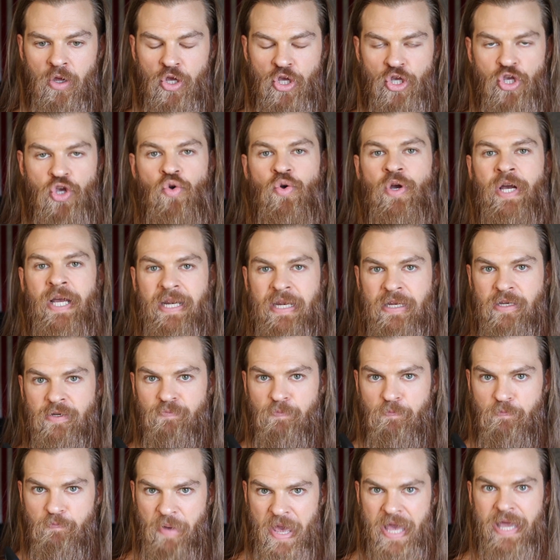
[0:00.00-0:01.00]
You
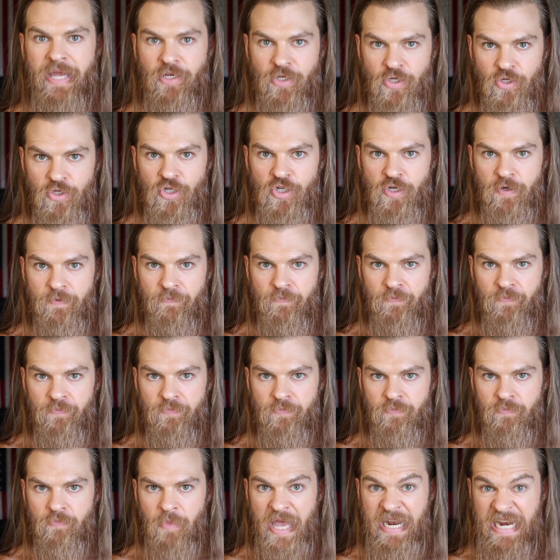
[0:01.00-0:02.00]
can binge
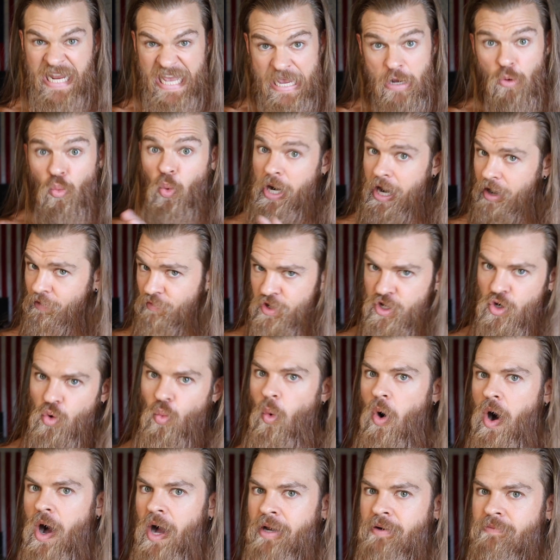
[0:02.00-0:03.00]
and eat whatever you
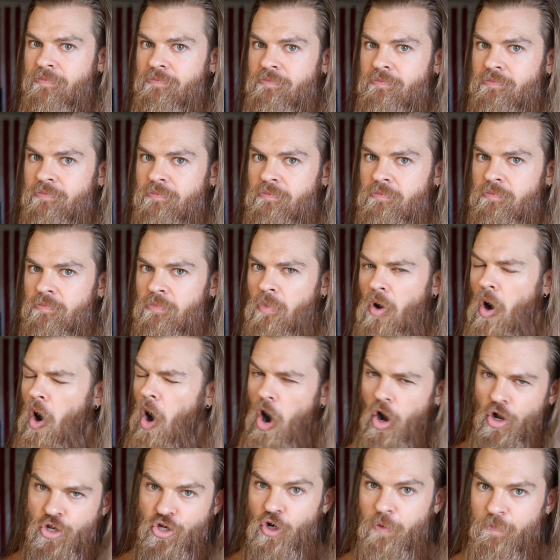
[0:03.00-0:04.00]
want
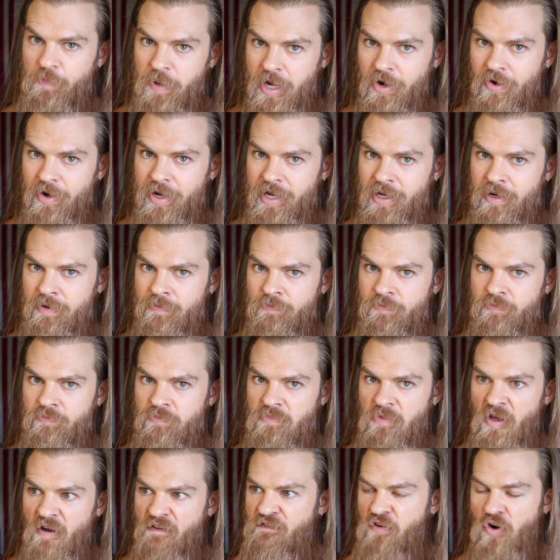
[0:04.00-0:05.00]
on your period
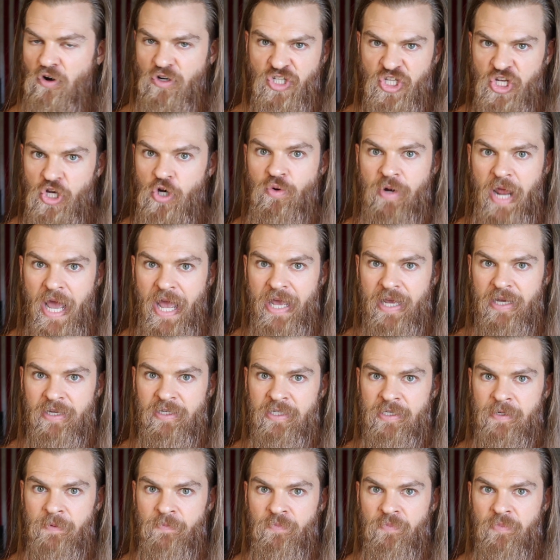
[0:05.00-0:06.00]
for two
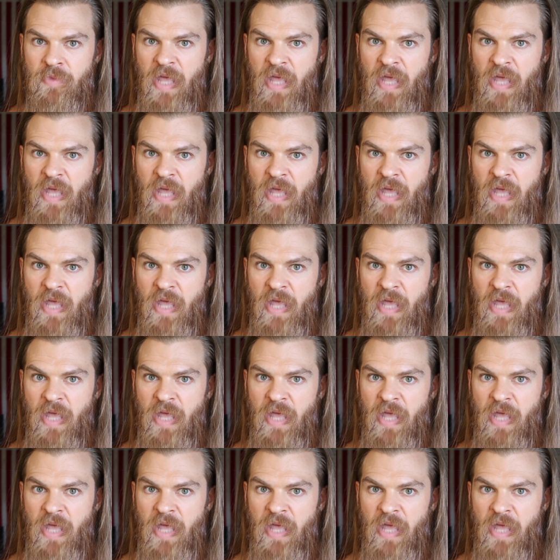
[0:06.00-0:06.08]
days